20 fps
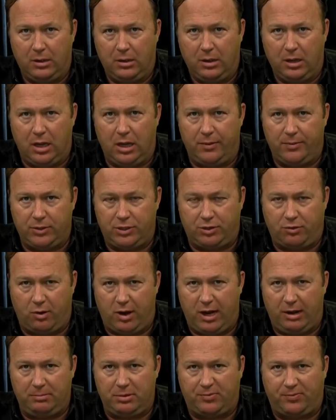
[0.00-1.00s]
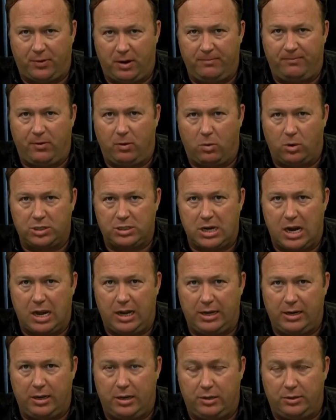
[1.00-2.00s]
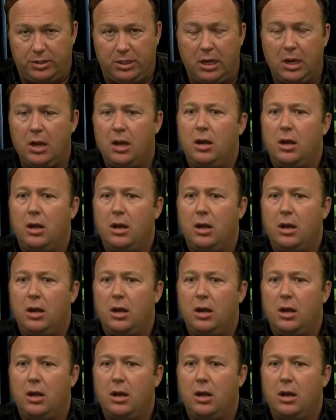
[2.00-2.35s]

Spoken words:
The streams for InfoWars Nightly News.